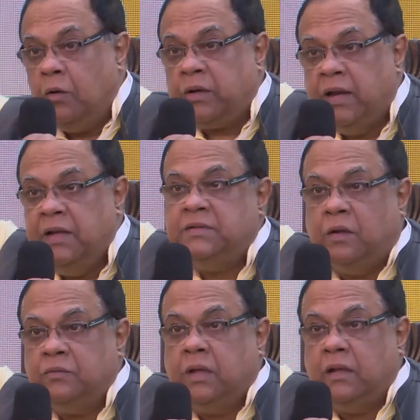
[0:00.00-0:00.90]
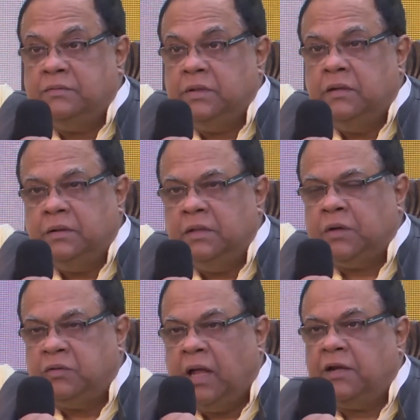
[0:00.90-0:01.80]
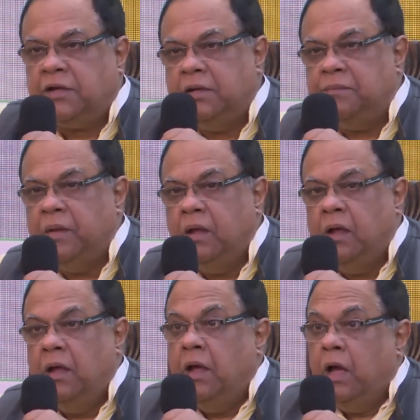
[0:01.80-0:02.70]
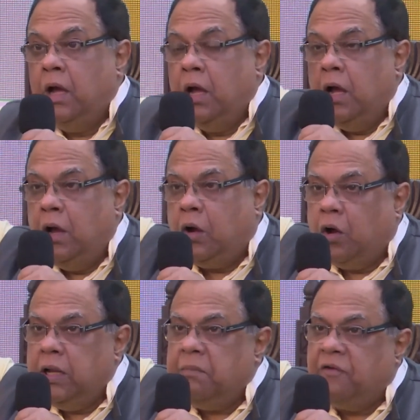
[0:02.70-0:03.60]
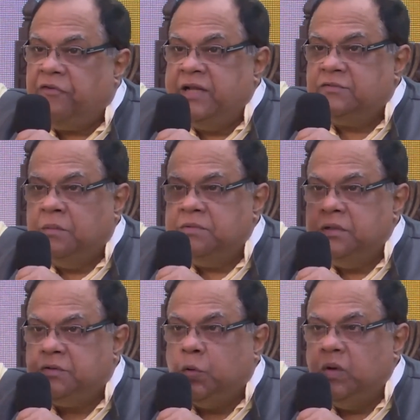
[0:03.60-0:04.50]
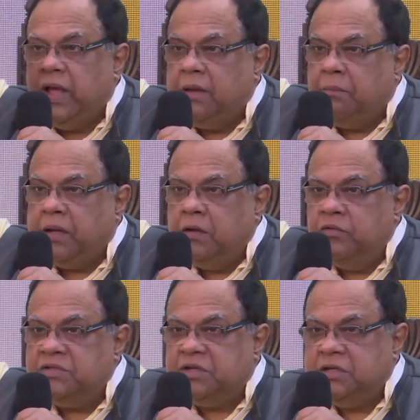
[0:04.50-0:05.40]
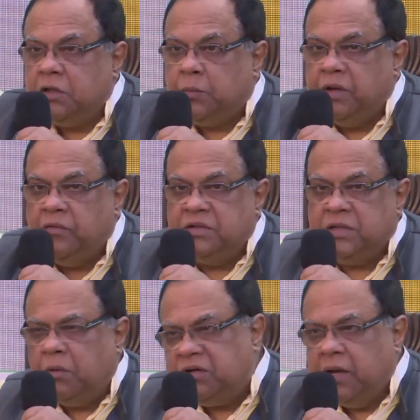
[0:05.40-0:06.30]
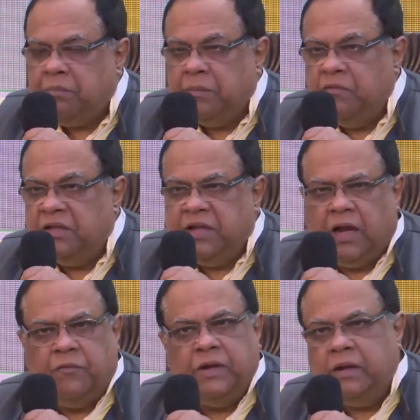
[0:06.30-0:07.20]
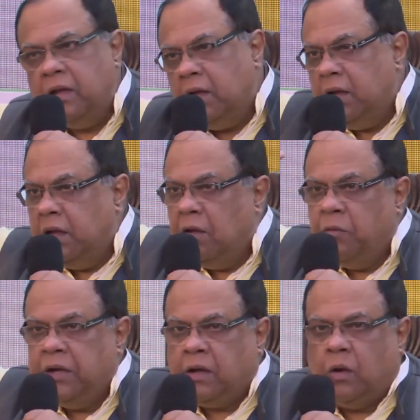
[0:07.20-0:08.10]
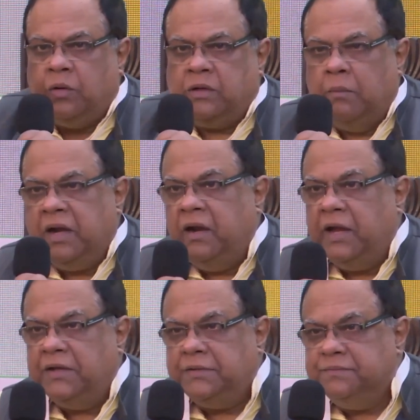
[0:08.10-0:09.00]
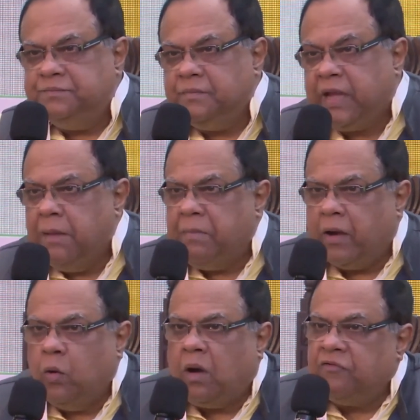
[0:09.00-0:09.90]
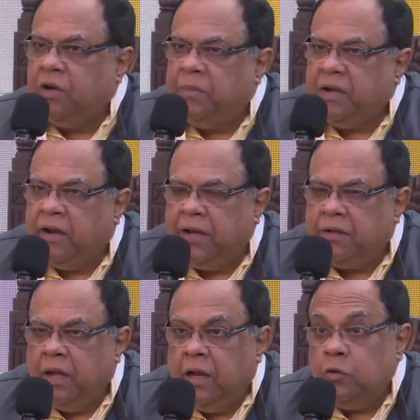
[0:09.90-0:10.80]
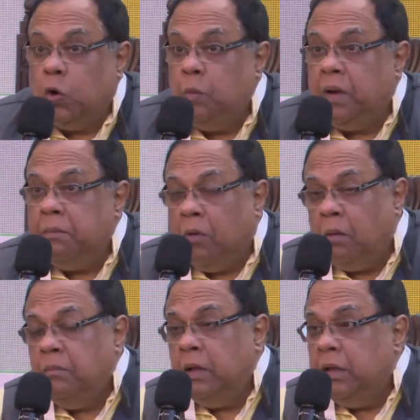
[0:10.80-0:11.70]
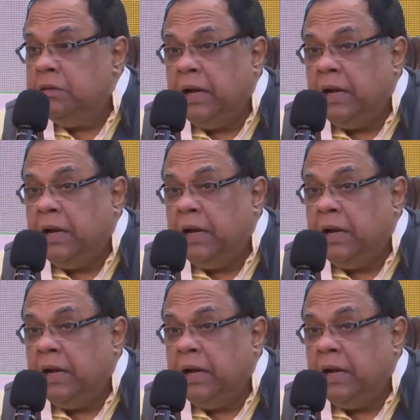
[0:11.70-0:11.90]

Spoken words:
in South Calcutta. Calling my friends from school and my university, Yadop University, about 10 people were there. We went around till midnight. Came back home after midnight, told my mom that